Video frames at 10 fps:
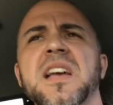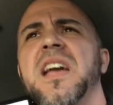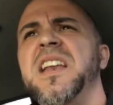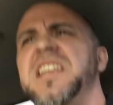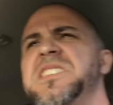
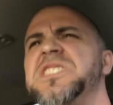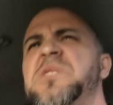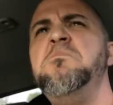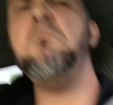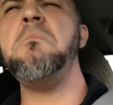and he
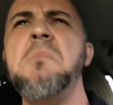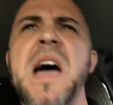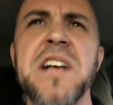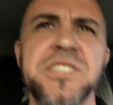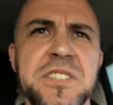
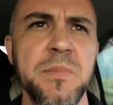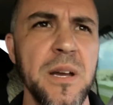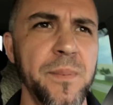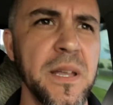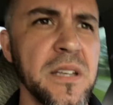smashes me
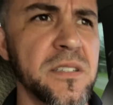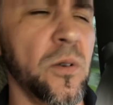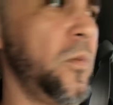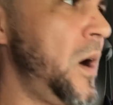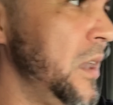up against the
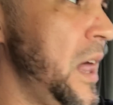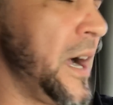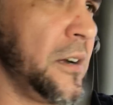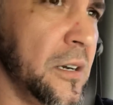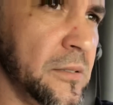wall
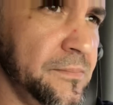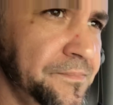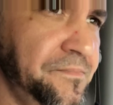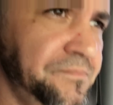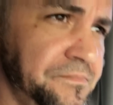locker.
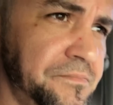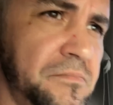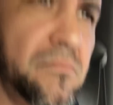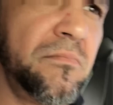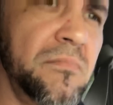
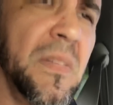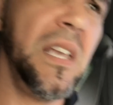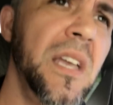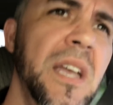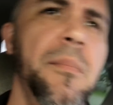
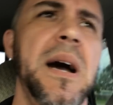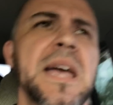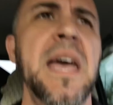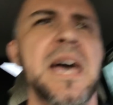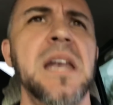And my
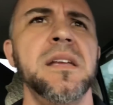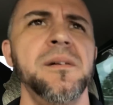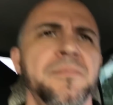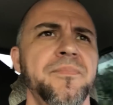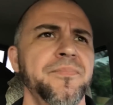head
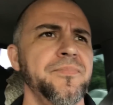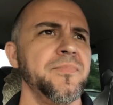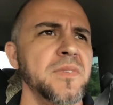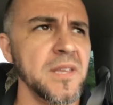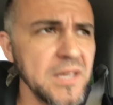
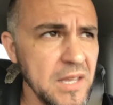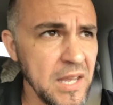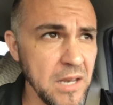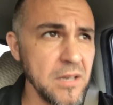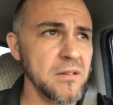
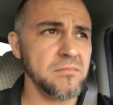hit